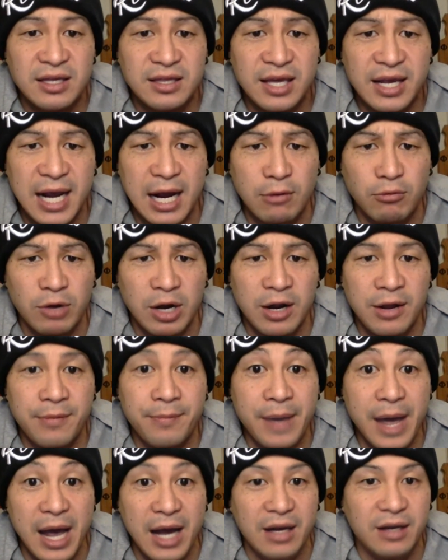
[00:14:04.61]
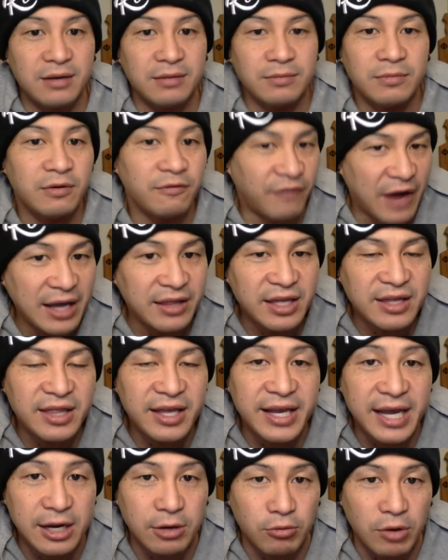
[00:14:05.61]
They got running back. Finally,
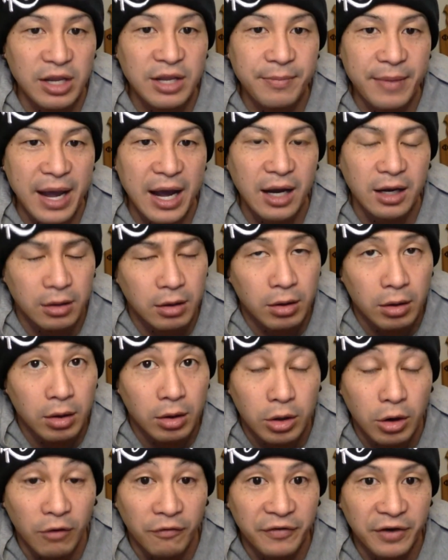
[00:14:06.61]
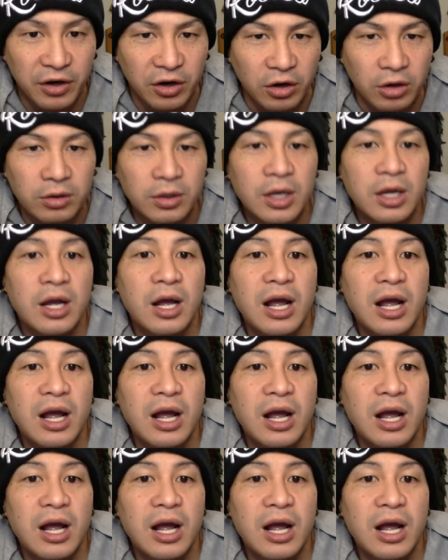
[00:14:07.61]
they get a running back. Go figure.